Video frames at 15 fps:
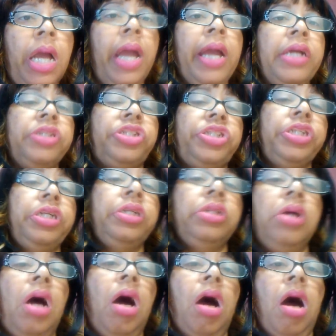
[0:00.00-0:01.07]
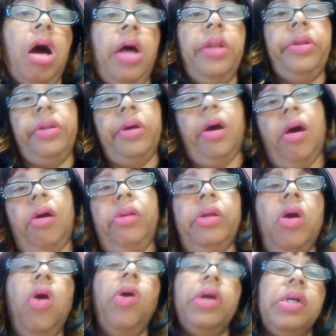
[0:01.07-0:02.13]
And she,
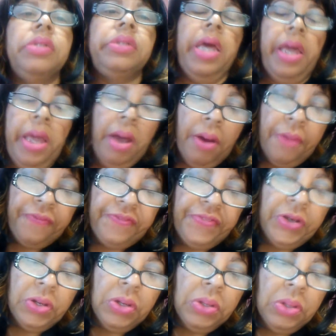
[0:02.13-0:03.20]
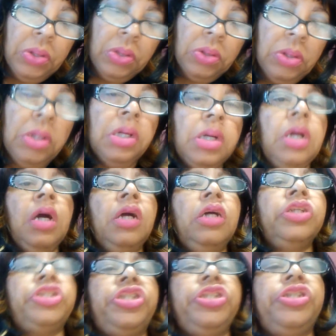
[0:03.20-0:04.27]
no, it's helpful
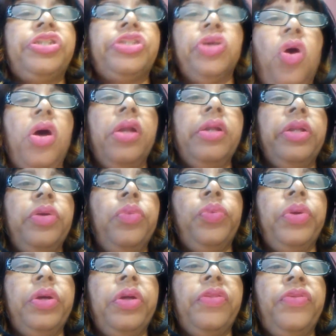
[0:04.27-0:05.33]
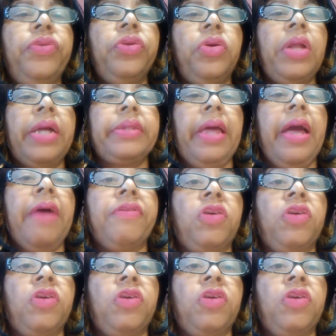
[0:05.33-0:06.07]
She started it with, like they have